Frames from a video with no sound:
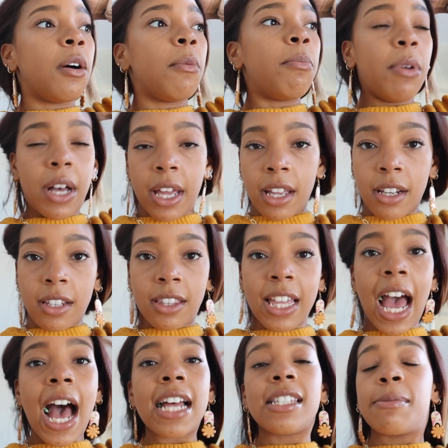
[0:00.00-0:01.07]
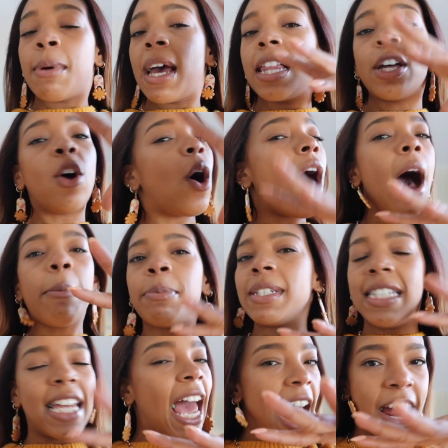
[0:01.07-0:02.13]
But that's my little
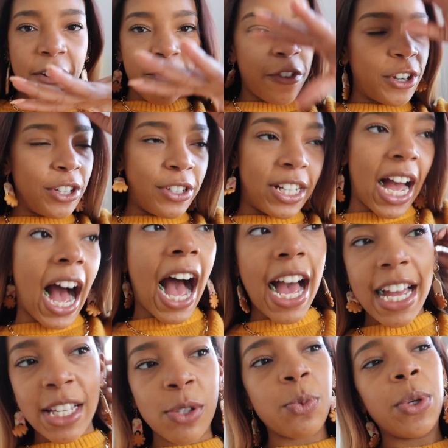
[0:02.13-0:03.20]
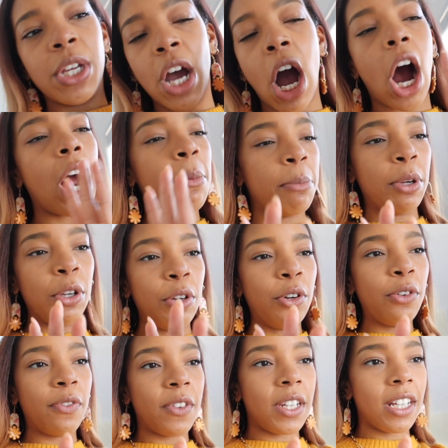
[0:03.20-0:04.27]
update for you guys. We
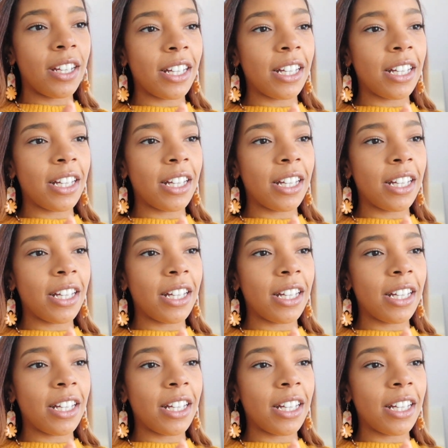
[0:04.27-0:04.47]
moved.